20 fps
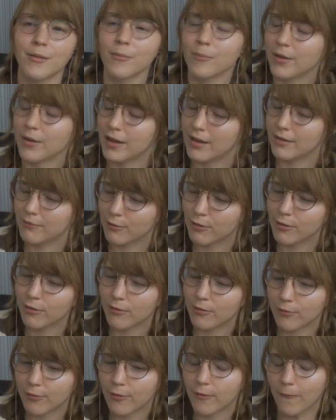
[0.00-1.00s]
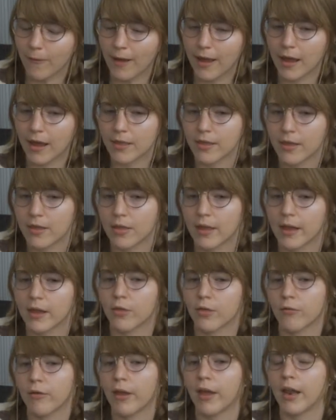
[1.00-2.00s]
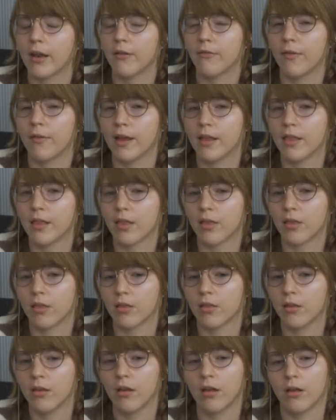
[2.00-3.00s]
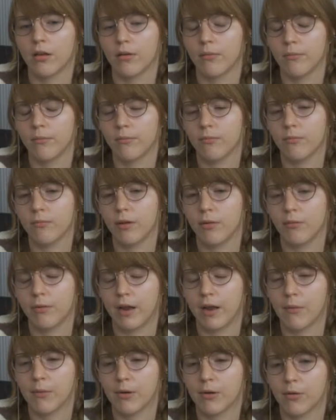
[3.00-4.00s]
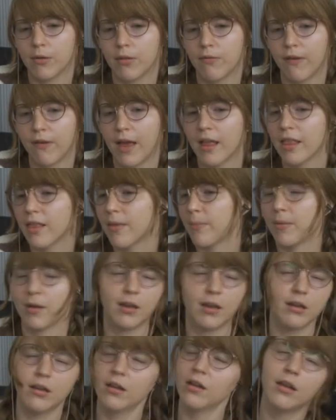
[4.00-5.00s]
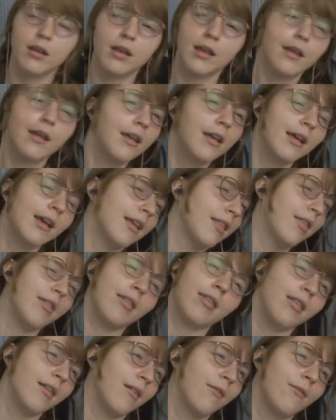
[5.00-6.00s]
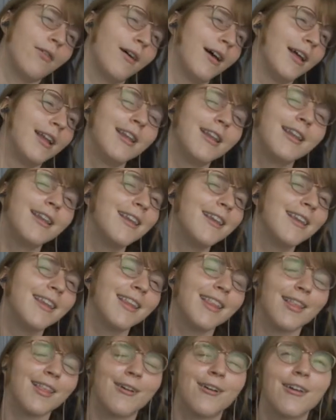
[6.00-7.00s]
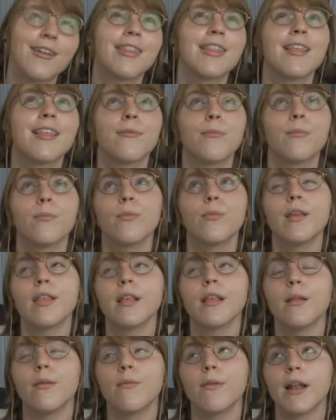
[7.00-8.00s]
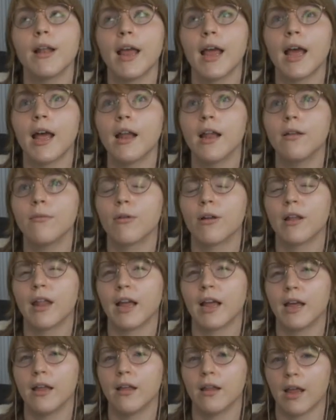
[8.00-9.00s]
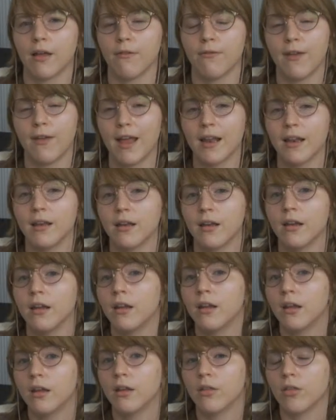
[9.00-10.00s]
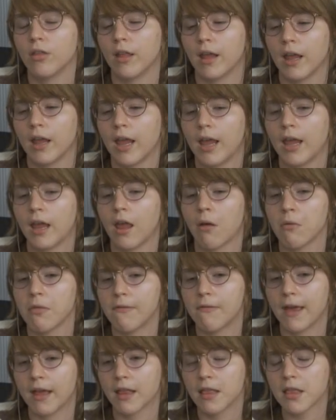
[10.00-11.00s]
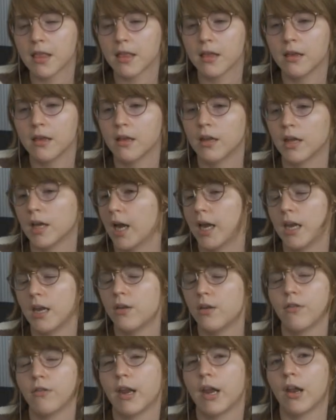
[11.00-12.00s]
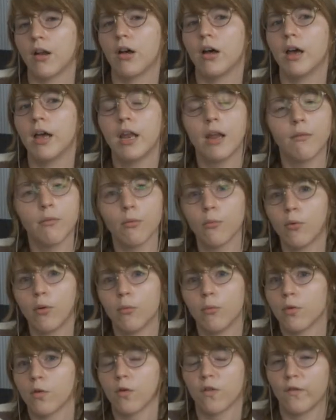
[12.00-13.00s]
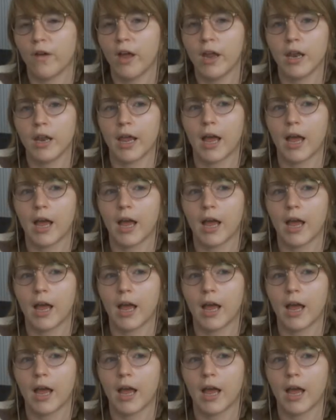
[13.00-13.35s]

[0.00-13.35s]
But for a while, I did like drink at events when I would go with fans, but it's just not fun. So the recent event I had where like a fan like hanging out with fans, I didn't drink at all, and everyone it was just fine.